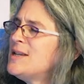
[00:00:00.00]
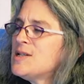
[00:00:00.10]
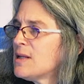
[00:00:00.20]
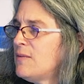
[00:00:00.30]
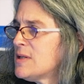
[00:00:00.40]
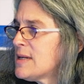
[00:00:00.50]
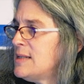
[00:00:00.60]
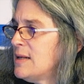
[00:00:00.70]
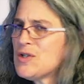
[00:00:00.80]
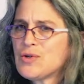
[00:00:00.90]
I just love this
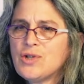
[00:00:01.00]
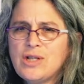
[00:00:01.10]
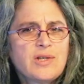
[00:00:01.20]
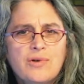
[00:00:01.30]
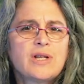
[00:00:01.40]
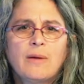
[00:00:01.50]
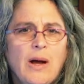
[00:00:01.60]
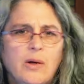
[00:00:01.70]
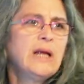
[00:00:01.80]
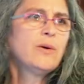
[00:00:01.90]
idea of surgeons searching
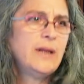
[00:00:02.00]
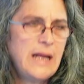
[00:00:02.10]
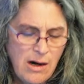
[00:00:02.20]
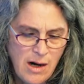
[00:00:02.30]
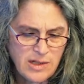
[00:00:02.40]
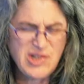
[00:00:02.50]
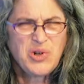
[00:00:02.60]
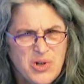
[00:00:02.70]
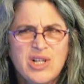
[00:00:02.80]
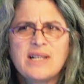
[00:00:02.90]
about here and there.
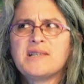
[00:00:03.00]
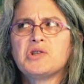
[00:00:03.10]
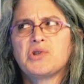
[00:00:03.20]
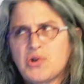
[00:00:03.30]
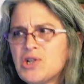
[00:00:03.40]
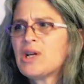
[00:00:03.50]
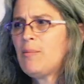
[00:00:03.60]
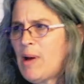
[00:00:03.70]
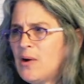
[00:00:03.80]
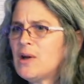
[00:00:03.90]
Surgeons searching
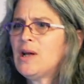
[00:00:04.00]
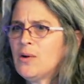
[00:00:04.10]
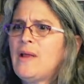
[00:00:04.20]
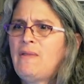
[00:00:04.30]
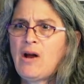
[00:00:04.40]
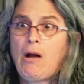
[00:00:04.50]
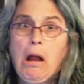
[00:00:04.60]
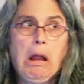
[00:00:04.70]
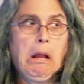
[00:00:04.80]
about here and there.